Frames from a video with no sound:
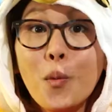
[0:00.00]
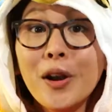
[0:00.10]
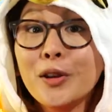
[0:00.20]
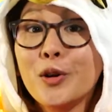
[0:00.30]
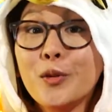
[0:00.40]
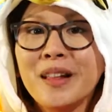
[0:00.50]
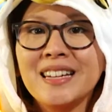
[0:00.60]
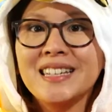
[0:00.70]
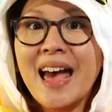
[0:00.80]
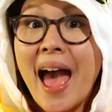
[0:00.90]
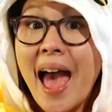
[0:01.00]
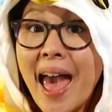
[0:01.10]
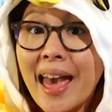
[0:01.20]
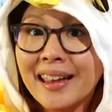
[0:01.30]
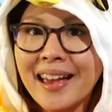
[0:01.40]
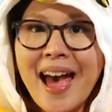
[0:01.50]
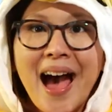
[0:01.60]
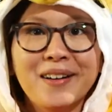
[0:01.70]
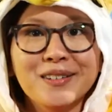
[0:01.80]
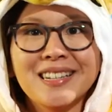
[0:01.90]
What a cool place to hang
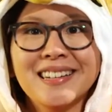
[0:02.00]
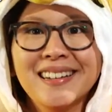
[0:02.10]
out!